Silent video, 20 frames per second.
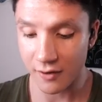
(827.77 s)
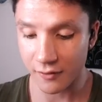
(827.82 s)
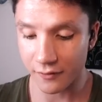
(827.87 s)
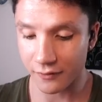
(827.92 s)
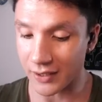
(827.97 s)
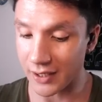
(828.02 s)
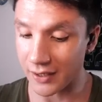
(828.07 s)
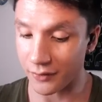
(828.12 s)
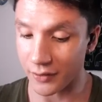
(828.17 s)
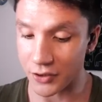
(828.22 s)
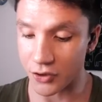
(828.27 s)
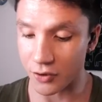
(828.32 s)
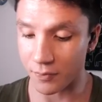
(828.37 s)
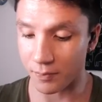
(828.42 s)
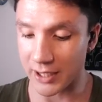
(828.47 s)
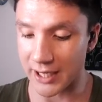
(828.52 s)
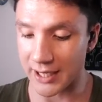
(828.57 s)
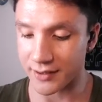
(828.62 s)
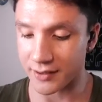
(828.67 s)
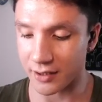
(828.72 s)
500
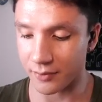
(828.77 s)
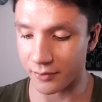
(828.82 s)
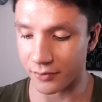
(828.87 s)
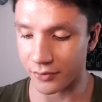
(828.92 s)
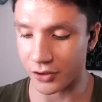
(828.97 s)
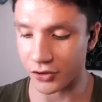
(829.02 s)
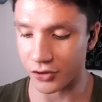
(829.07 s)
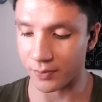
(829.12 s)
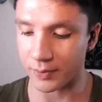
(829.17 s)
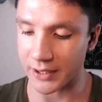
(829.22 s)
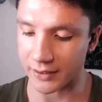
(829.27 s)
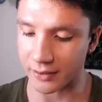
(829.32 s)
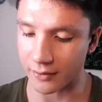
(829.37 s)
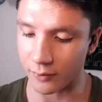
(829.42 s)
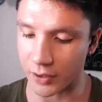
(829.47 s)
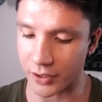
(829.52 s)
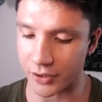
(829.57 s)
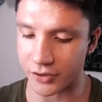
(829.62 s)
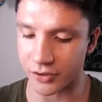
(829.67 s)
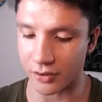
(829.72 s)
platinum, 300 platinum
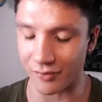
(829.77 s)
minus.